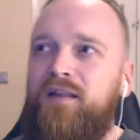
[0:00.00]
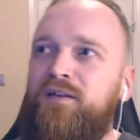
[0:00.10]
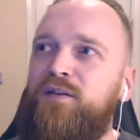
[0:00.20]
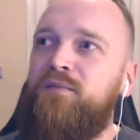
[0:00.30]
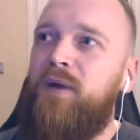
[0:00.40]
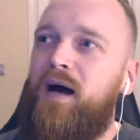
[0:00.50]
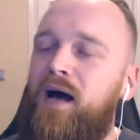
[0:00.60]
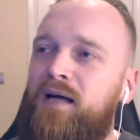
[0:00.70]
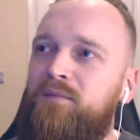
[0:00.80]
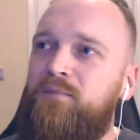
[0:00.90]
and the other
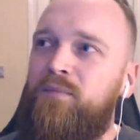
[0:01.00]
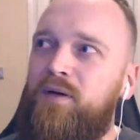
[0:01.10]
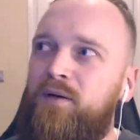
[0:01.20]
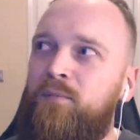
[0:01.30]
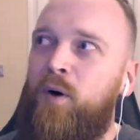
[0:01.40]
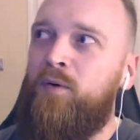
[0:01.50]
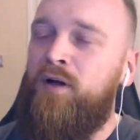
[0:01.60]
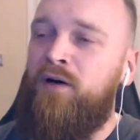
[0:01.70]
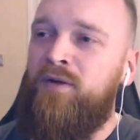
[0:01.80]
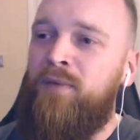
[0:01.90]
uh,
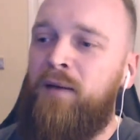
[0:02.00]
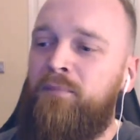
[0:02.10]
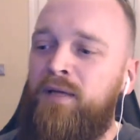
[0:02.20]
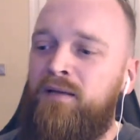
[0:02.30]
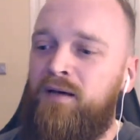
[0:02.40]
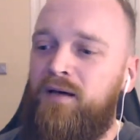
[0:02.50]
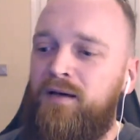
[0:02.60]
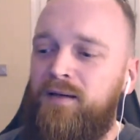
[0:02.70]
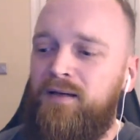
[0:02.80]
component of it might be that